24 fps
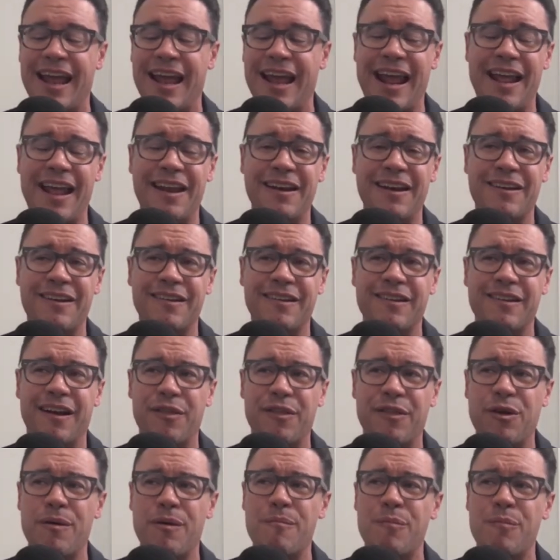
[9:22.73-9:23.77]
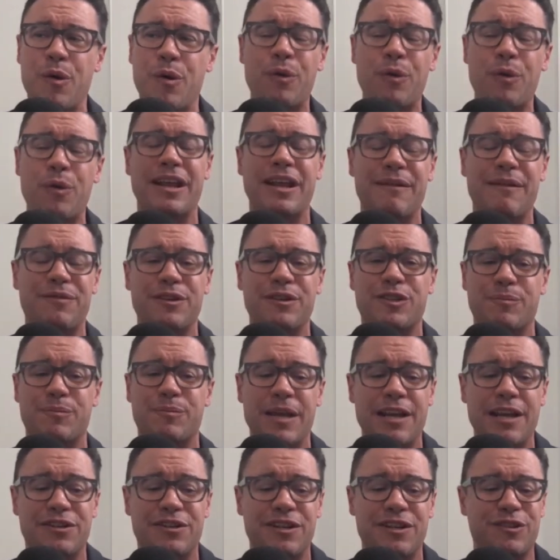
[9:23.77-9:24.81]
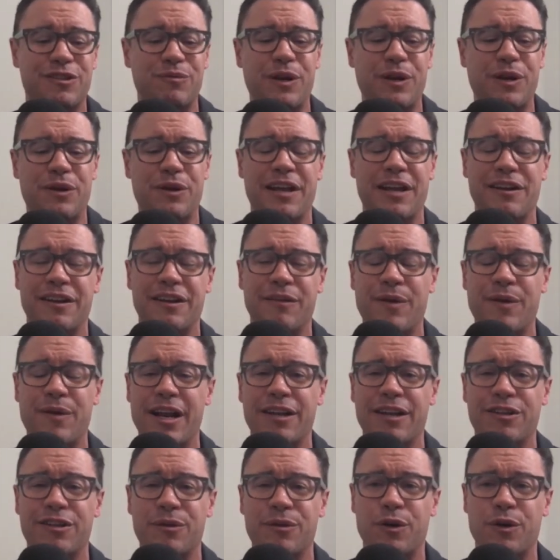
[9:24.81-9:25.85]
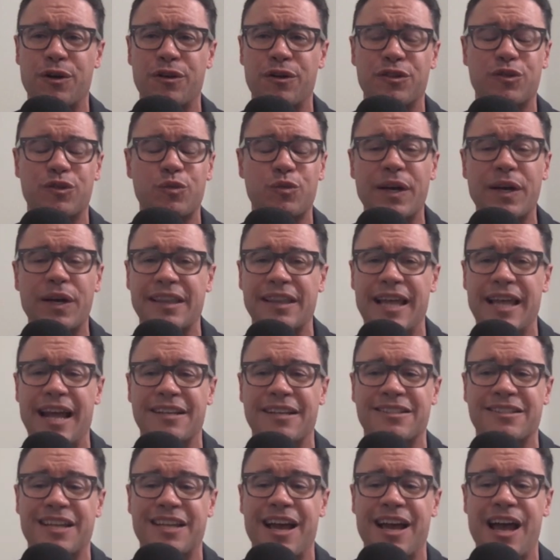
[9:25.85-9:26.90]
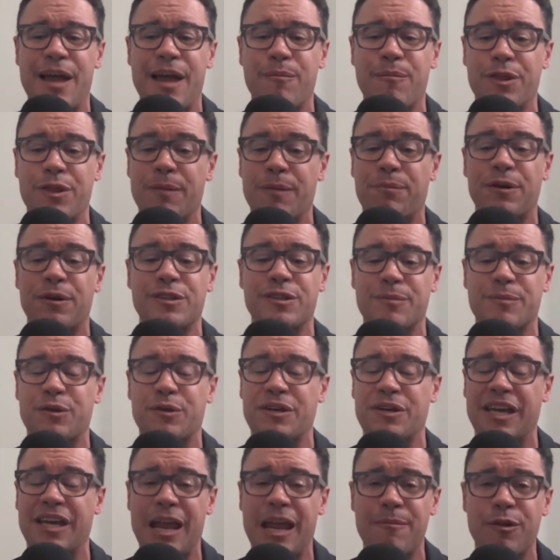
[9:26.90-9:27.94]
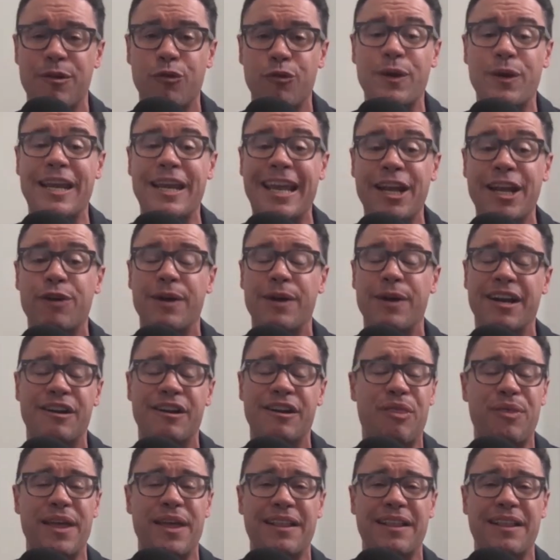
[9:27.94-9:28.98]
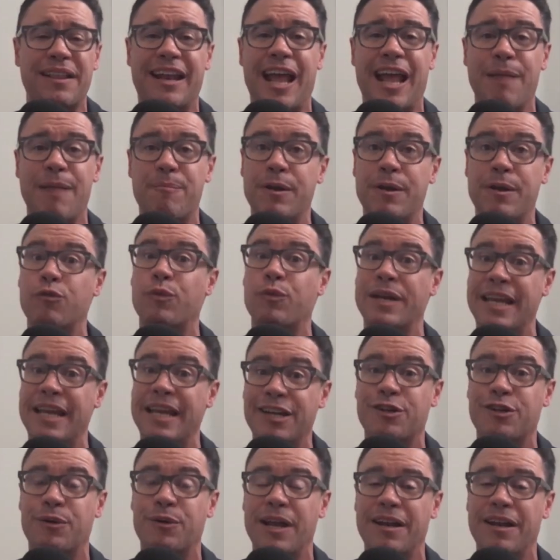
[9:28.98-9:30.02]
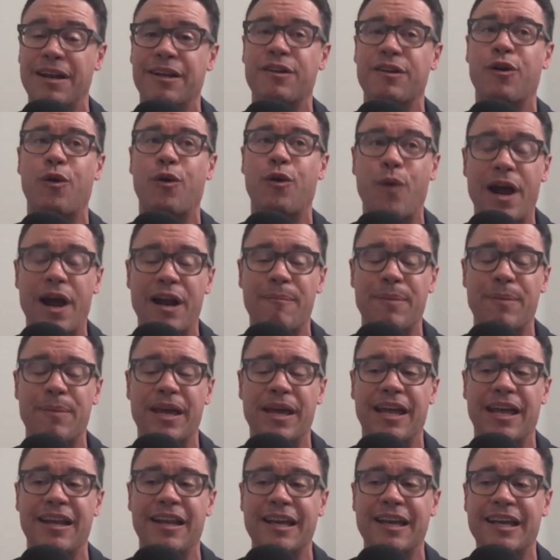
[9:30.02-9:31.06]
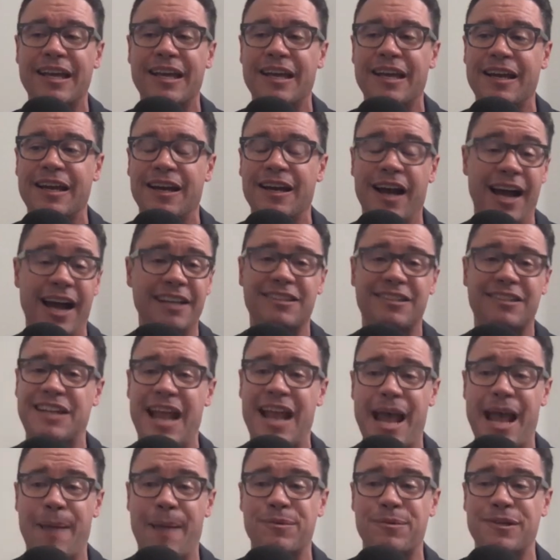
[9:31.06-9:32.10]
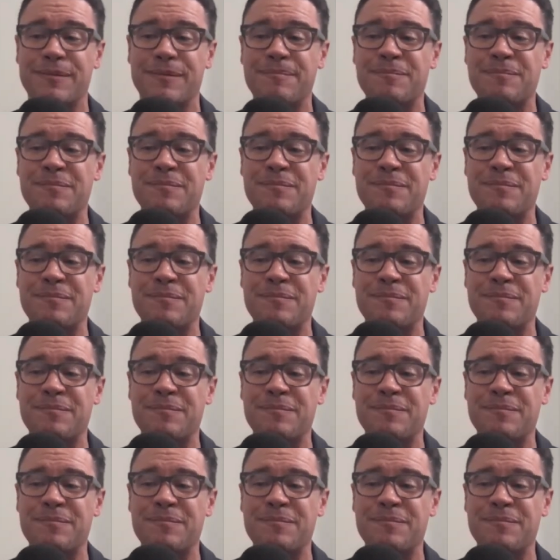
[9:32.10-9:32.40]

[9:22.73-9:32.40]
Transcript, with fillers: And the morning of the speech, as we were getting ready to rehearse one last time, when the principal came and reiterated a thing that had been reiterated quite a bit, I snapped